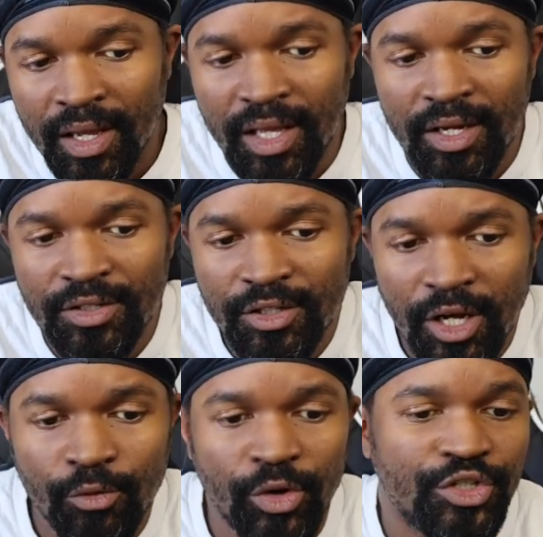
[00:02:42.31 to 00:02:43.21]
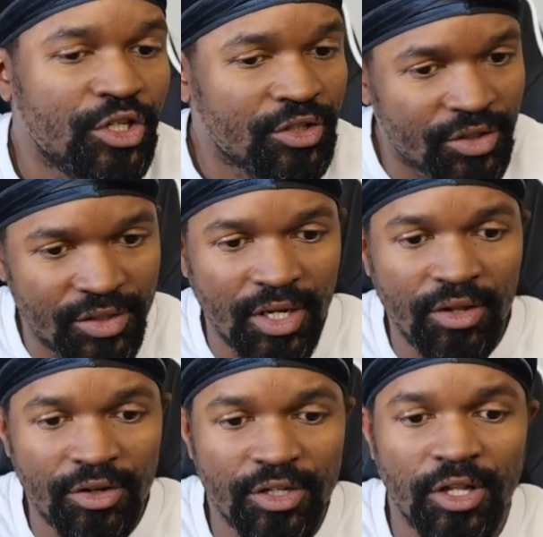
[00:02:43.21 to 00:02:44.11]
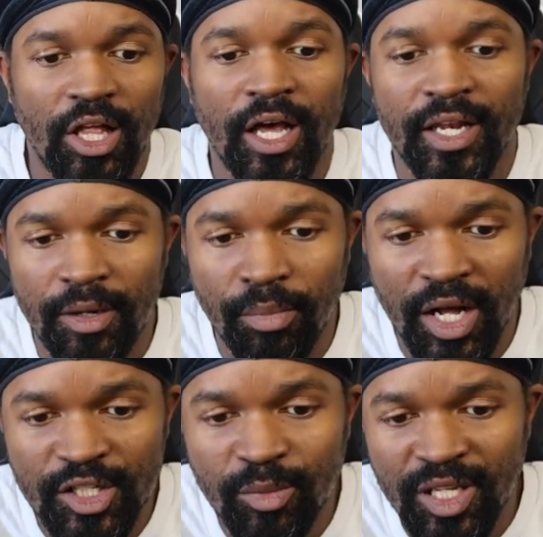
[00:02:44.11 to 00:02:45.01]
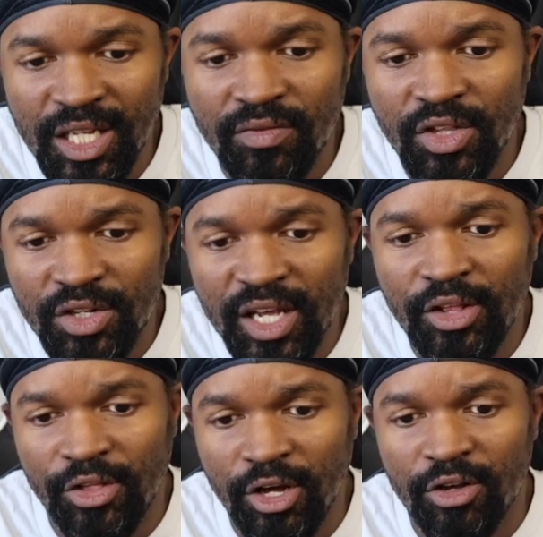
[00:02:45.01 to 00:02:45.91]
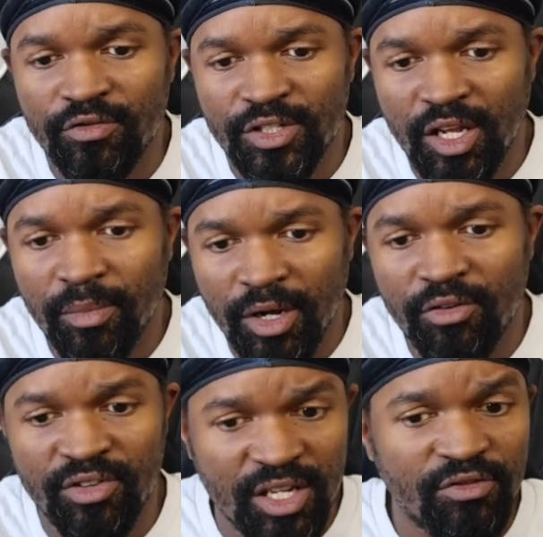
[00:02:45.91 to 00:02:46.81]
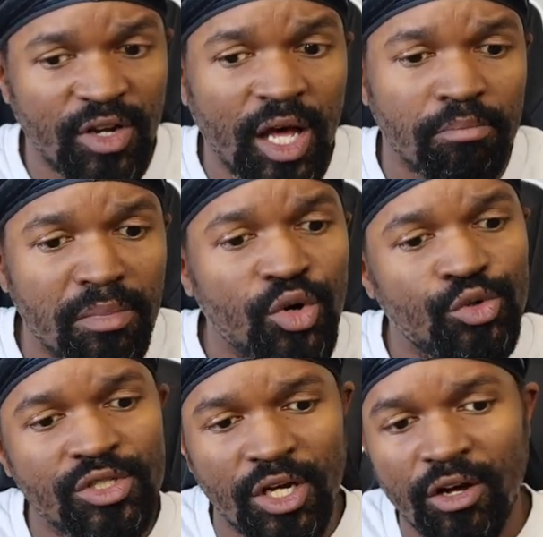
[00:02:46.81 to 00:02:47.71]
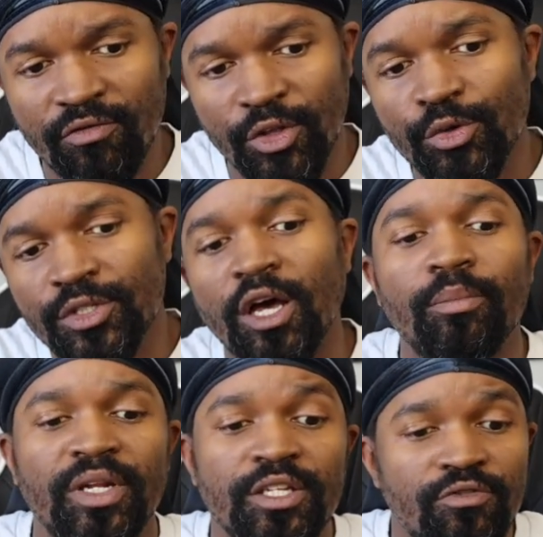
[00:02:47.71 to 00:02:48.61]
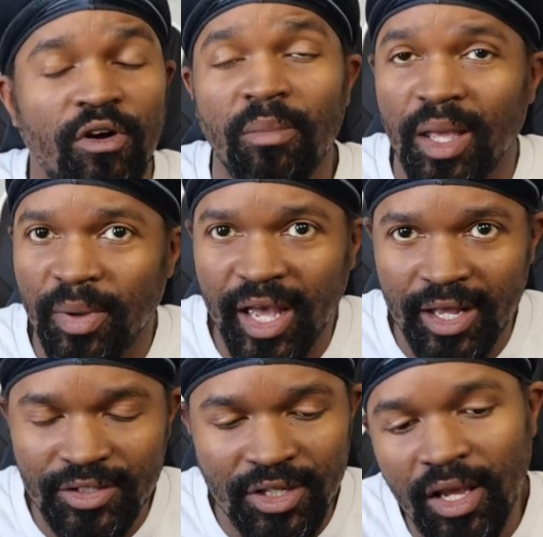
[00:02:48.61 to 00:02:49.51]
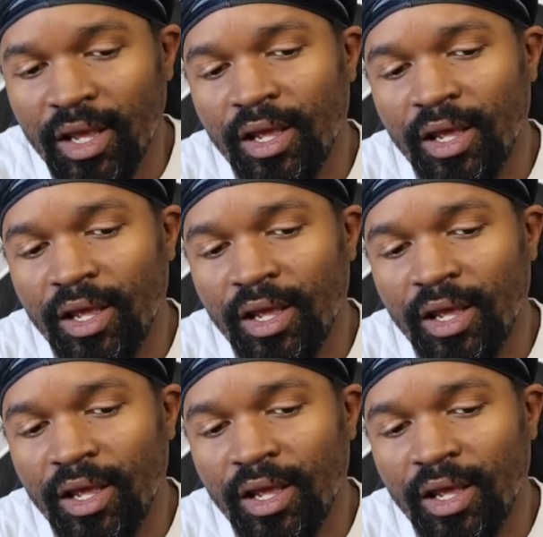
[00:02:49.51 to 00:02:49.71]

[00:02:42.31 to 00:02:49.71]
it is gut-wrenching to see the decline and possibly even the death of some of, if not most, of those companies from my past.